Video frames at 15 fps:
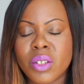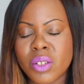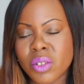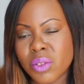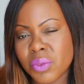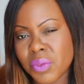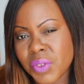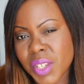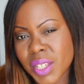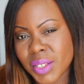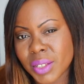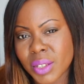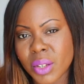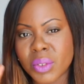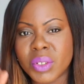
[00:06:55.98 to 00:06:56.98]
you're
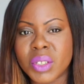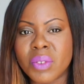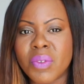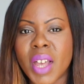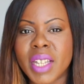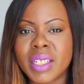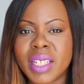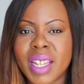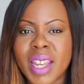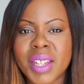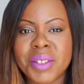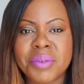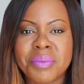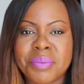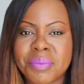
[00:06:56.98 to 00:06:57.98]
this close to finding
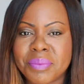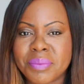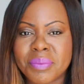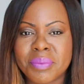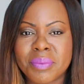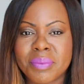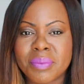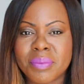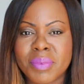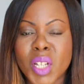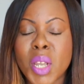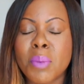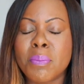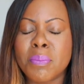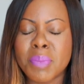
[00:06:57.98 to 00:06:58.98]
it.
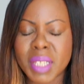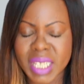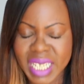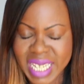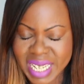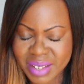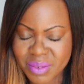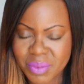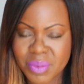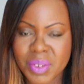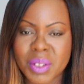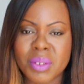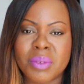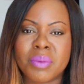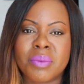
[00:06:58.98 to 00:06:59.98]

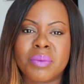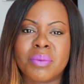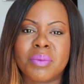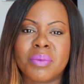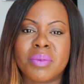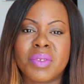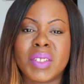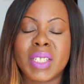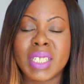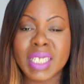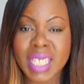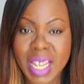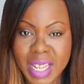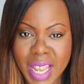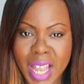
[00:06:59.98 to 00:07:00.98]
Believe.
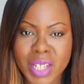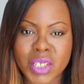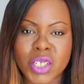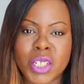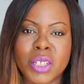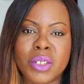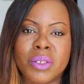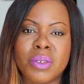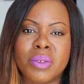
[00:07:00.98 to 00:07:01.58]
Take action.